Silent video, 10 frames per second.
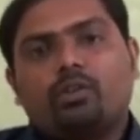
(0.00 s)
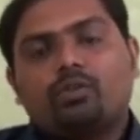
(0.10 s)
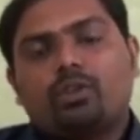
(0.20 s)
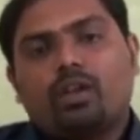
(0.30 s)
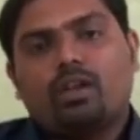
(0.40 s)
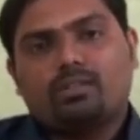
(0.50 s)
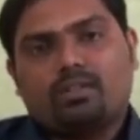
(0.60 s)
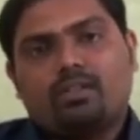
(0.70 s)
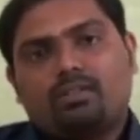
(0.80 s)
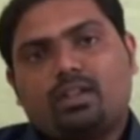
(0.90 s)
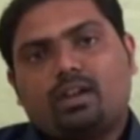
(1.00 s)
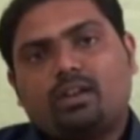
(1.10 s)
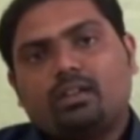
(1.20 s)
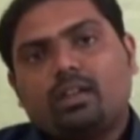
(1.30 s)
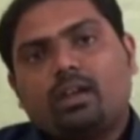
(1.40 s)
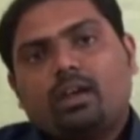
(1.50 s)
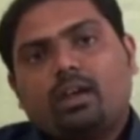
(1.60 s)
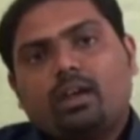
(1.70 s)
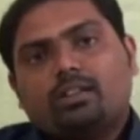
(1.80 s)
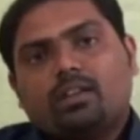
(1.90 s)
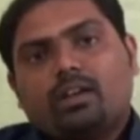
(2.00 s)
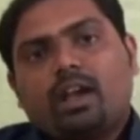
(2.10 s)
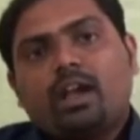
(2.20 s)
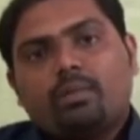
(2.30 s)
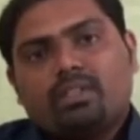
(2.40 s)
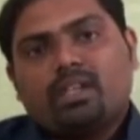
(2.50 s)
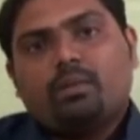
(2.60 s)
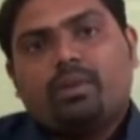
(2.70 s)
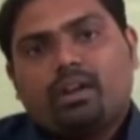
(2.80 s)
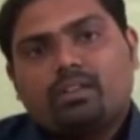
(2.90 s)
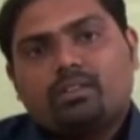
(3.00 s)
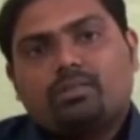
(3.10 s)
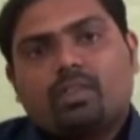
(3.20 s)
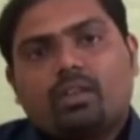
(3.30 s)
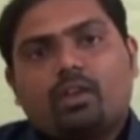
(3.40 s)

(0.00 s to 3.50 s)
gives us is that it's a database independence.